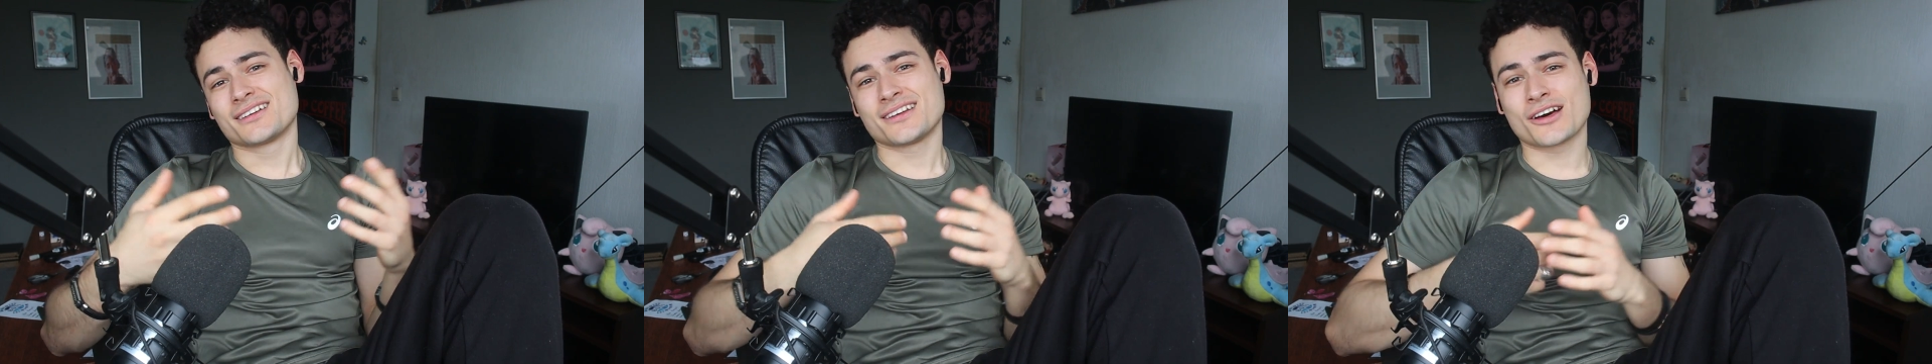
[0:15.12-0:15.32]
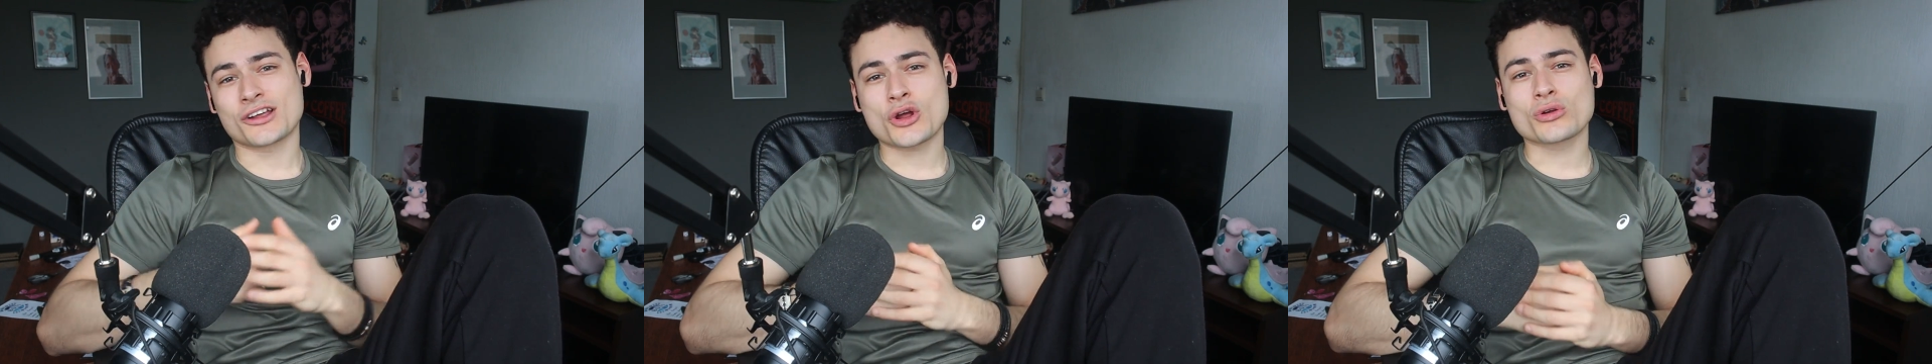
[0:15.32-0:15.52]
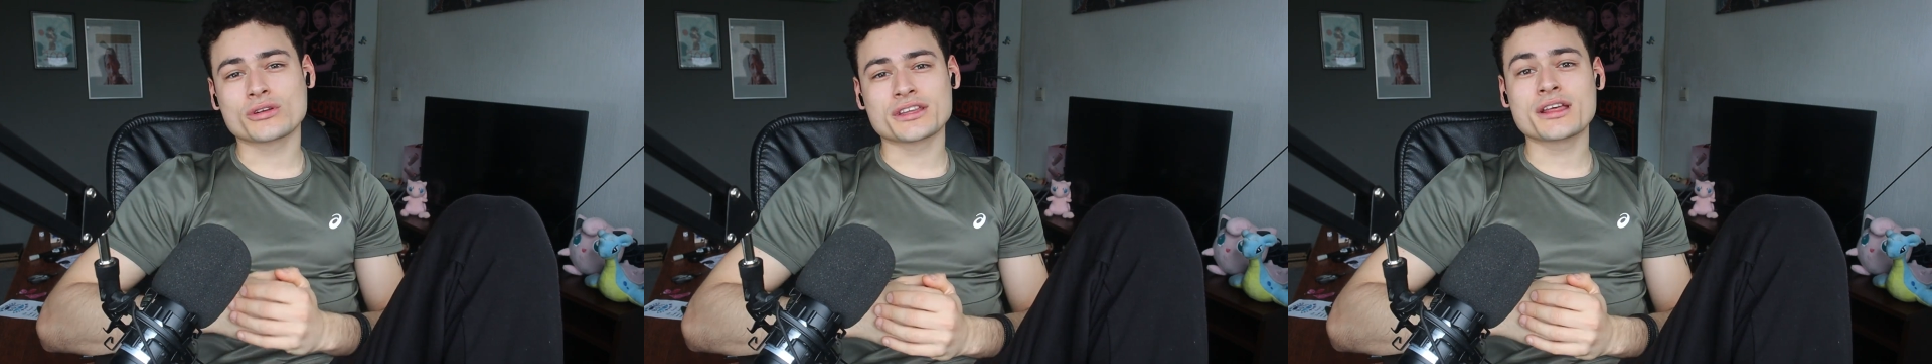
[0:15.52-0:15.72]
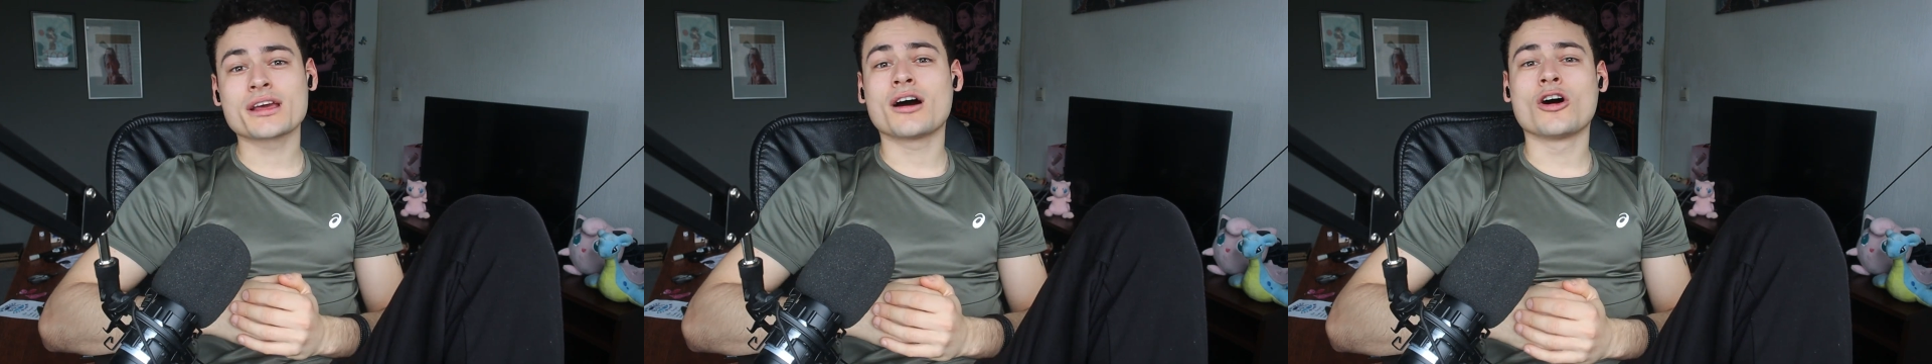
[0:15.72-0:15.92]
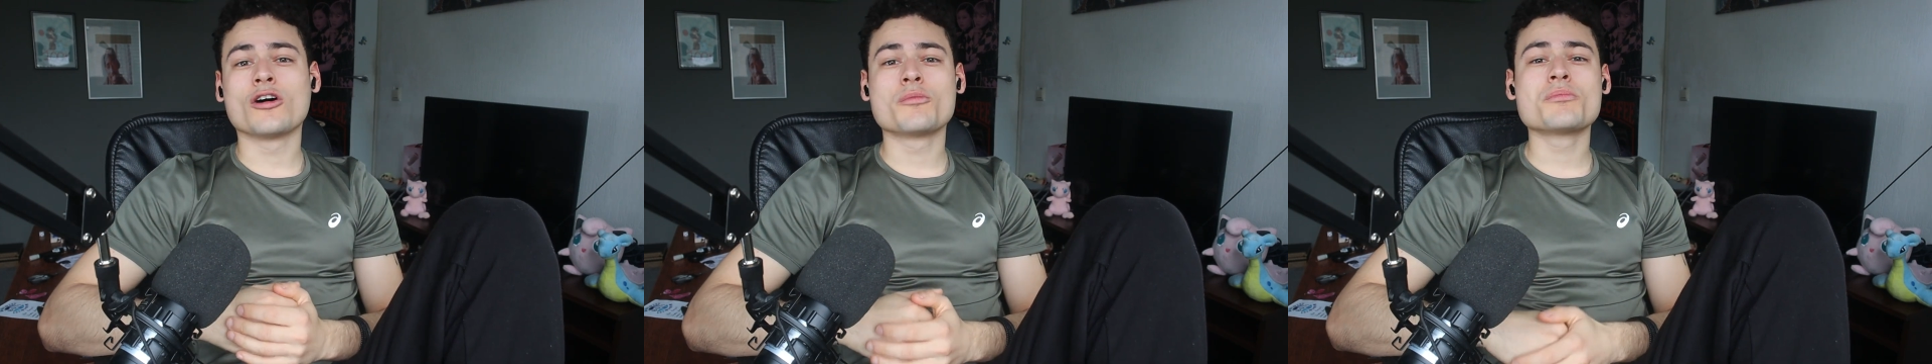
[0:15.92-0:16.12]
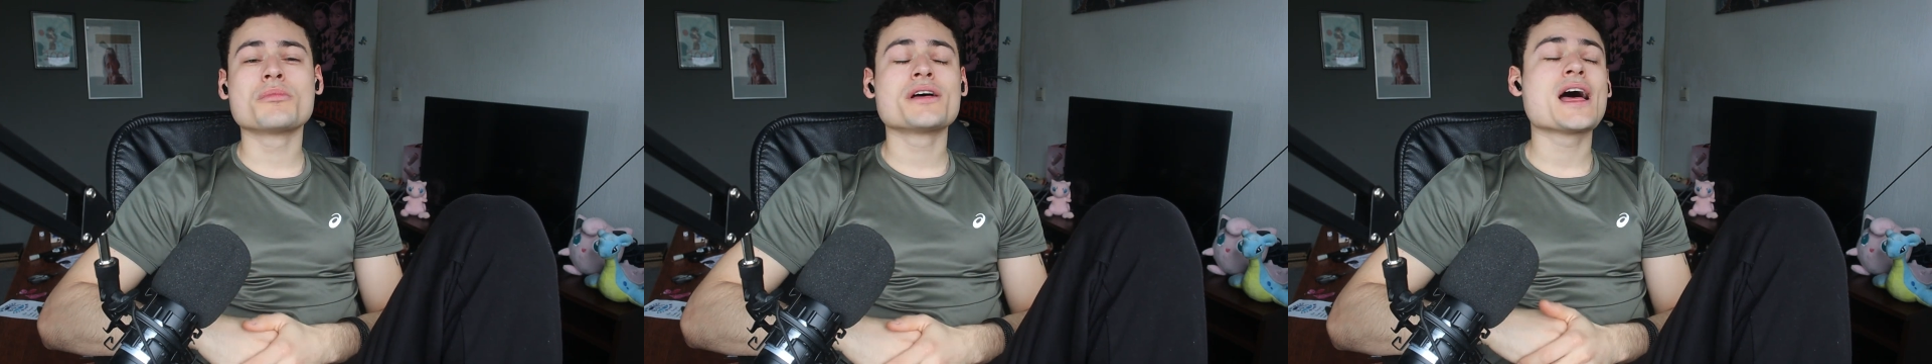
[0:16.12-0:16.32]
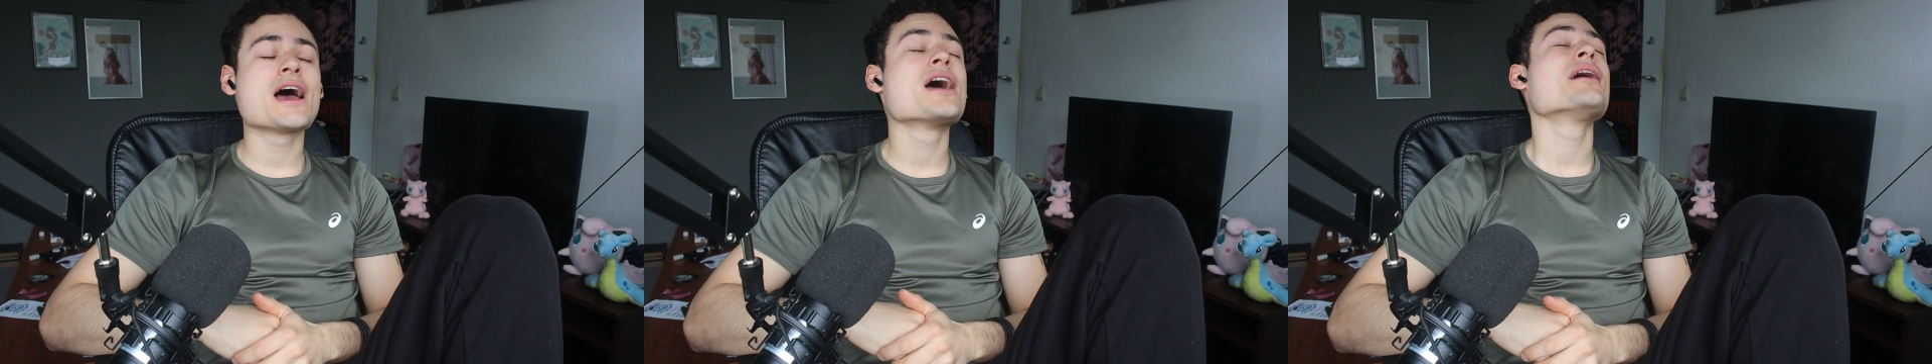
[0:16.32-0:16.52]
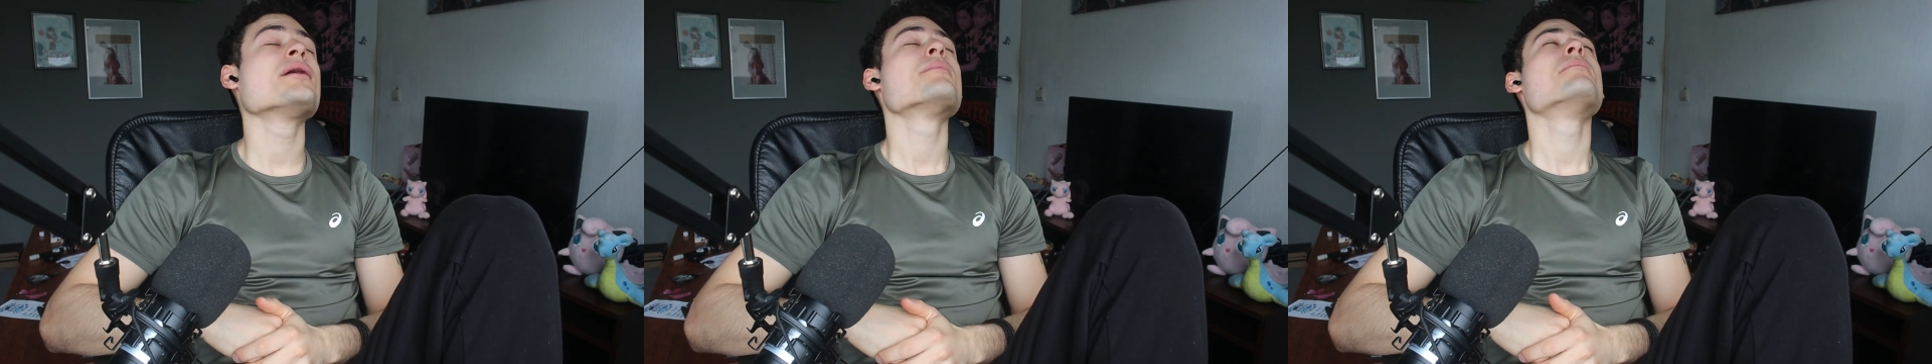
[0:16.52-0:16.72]
not only the album,
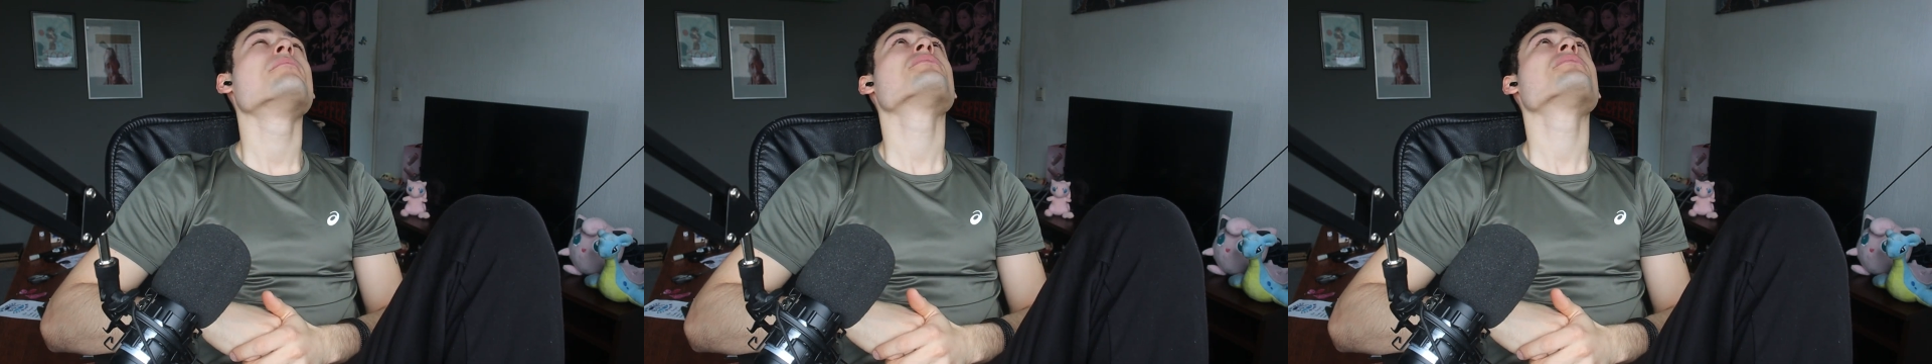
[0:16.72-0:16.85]
a